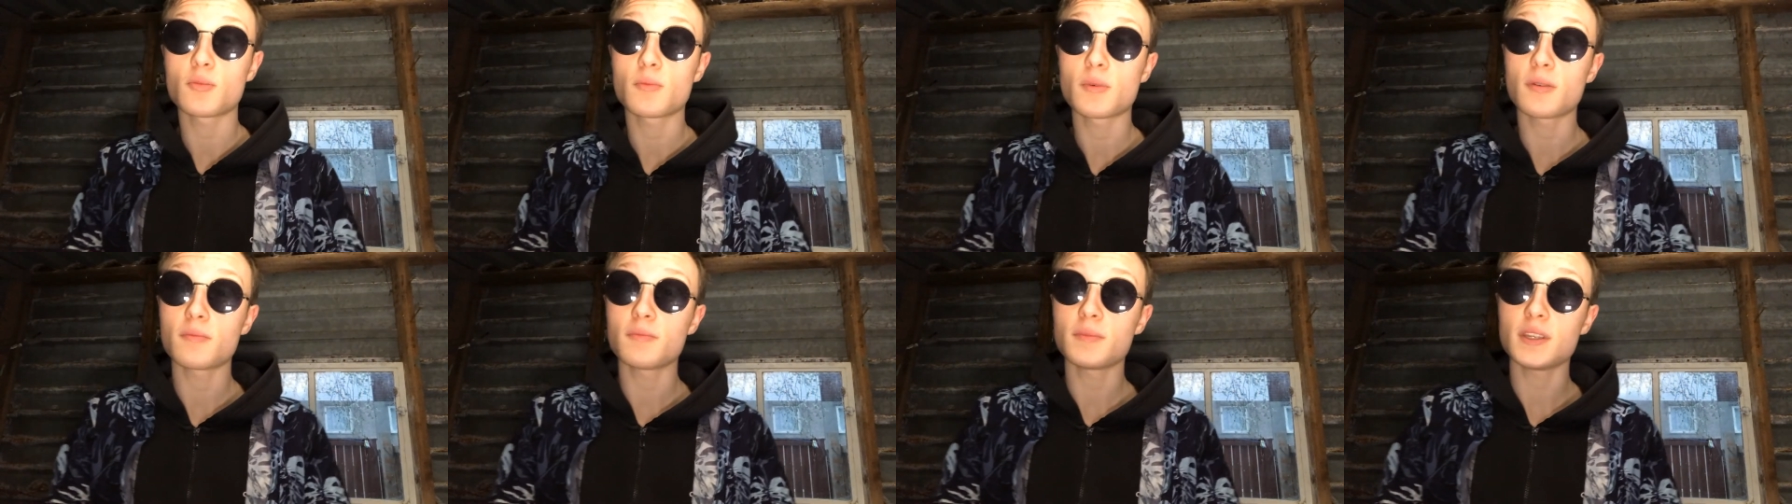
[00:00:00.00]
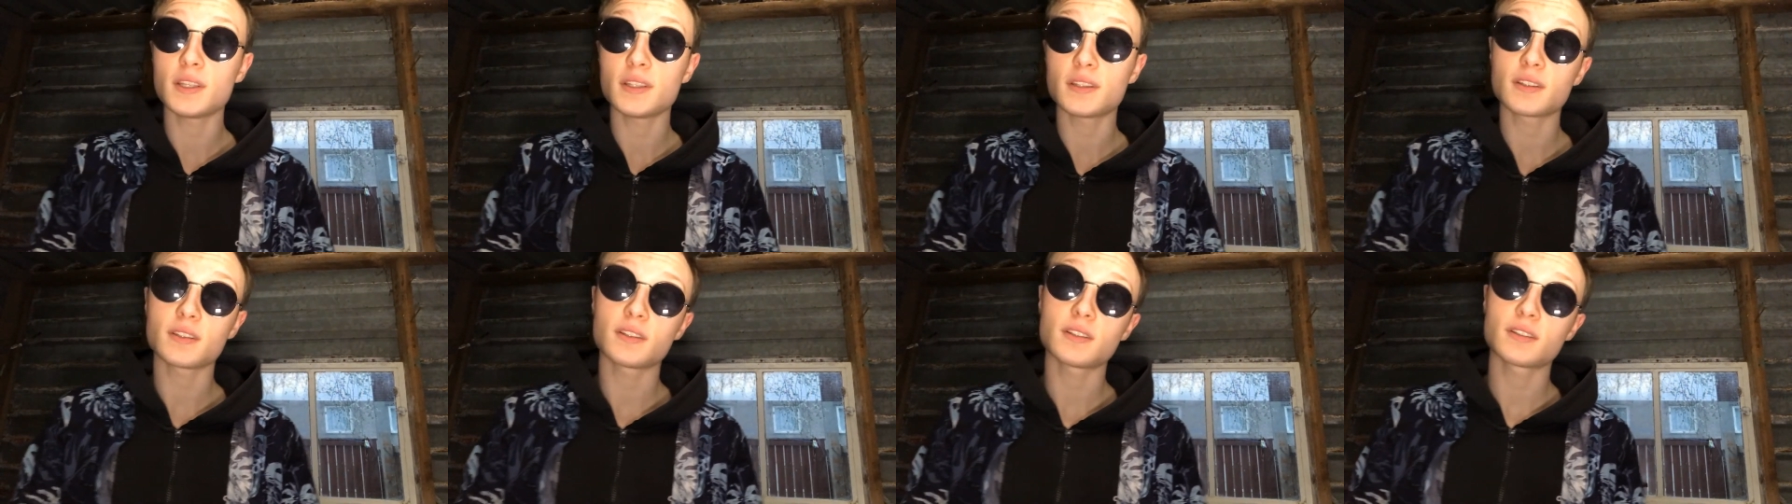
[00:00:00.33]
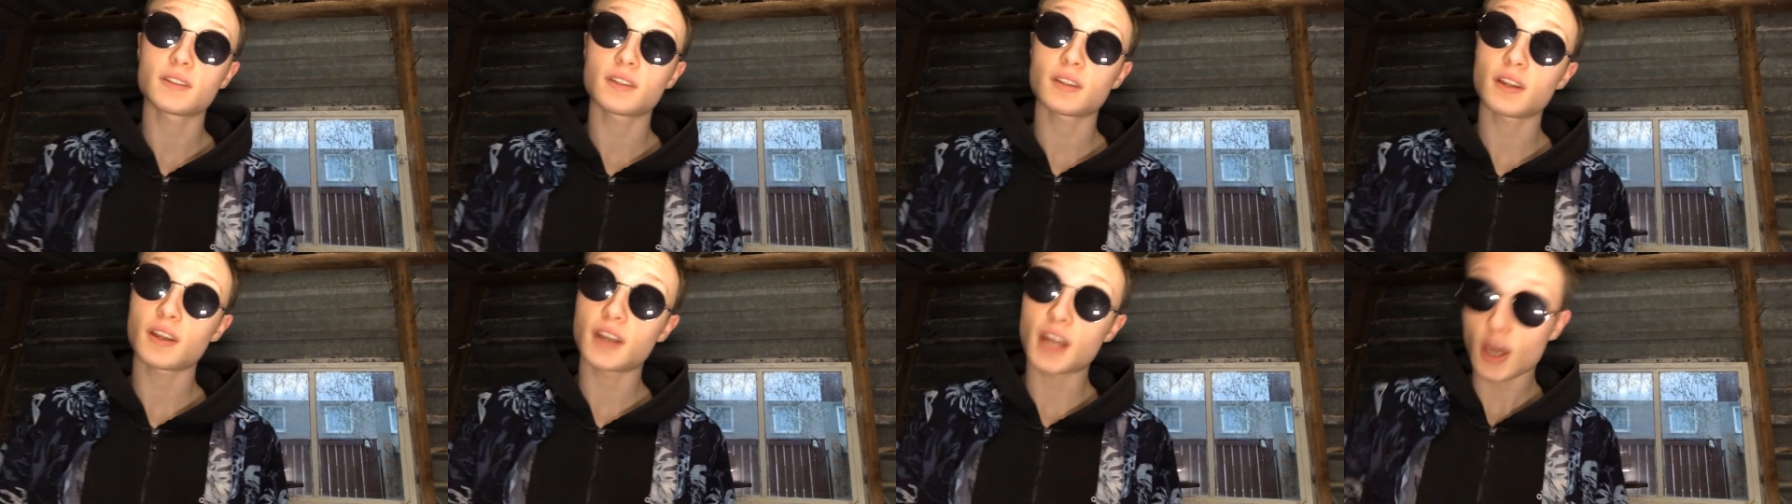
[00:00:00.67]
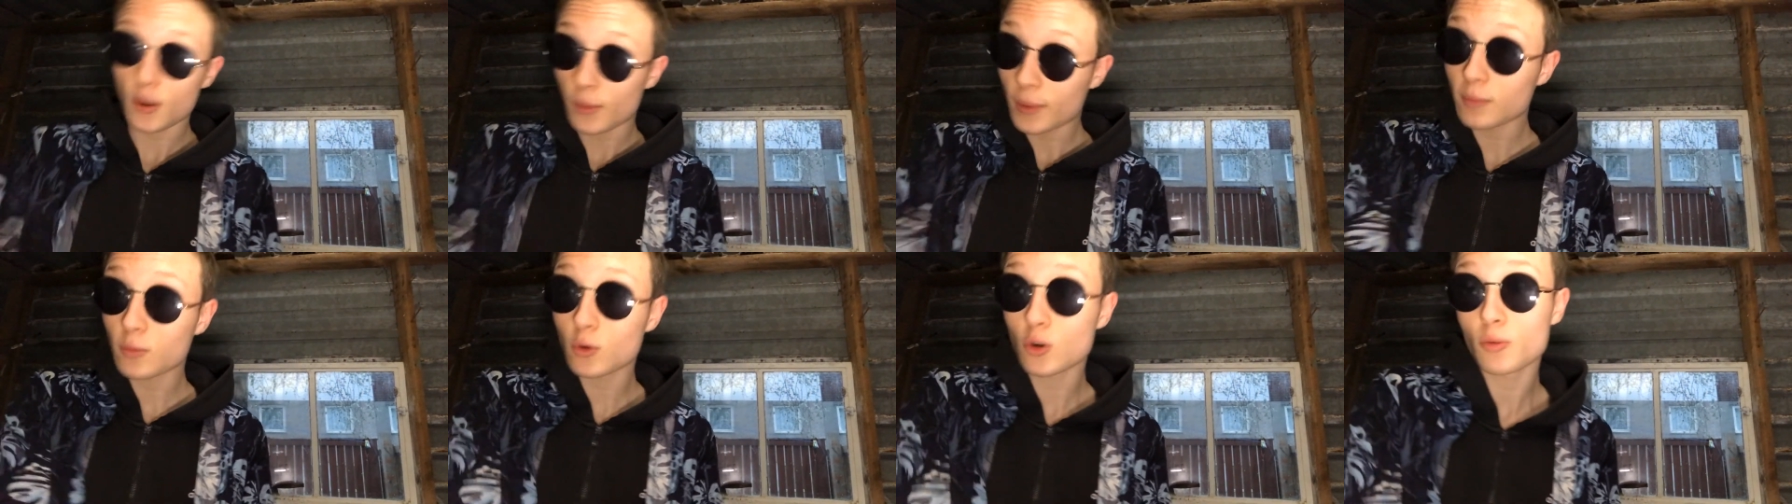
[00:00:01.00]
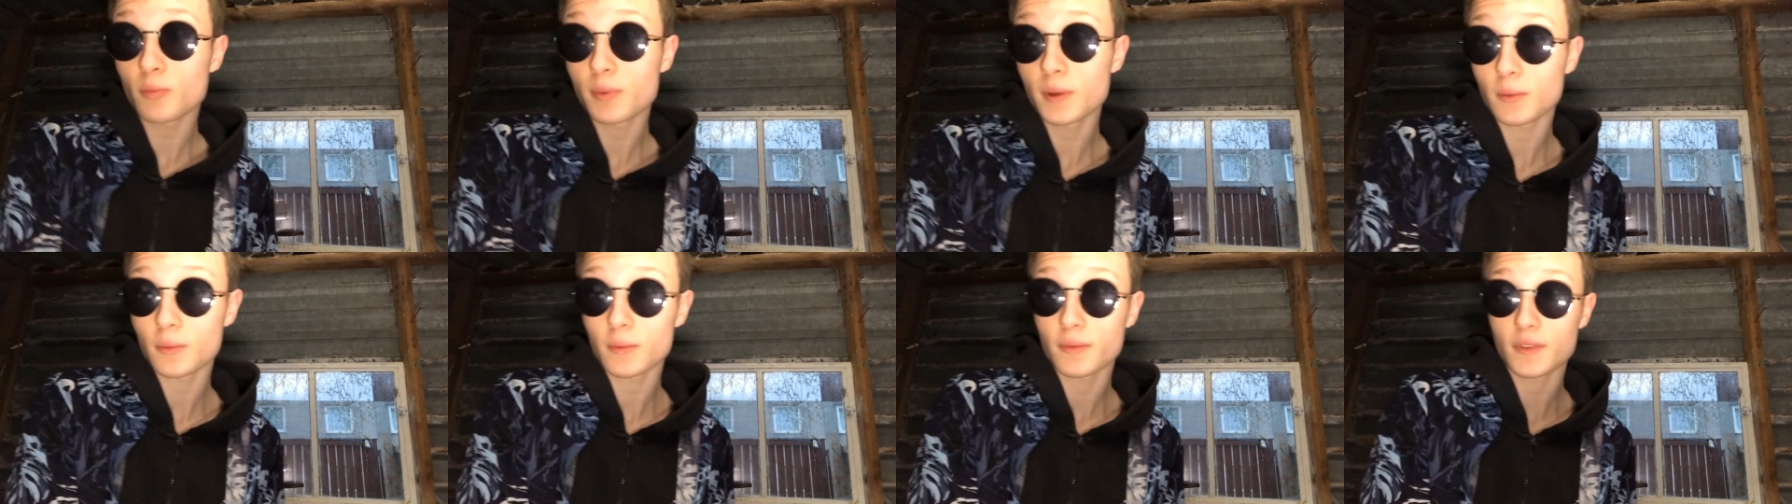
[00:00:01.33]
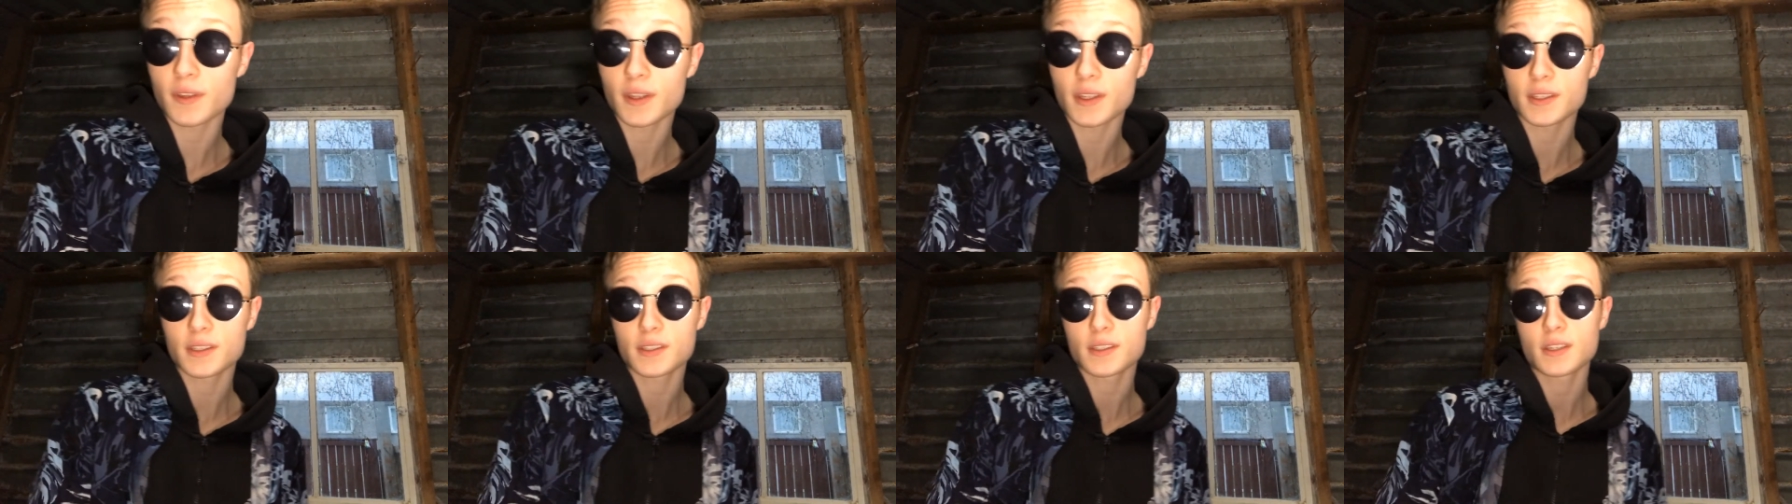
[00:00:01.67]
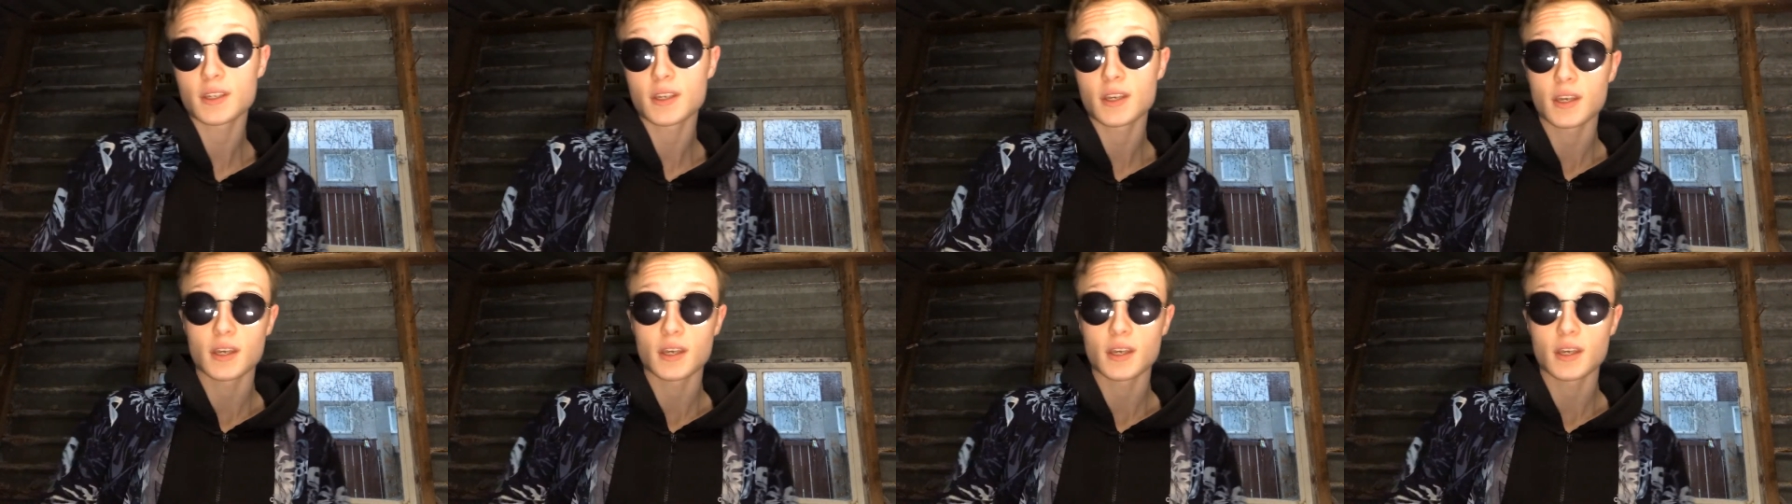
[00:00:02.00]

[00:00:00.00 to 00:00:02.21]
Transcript: about me, to learn how I'm coping with this.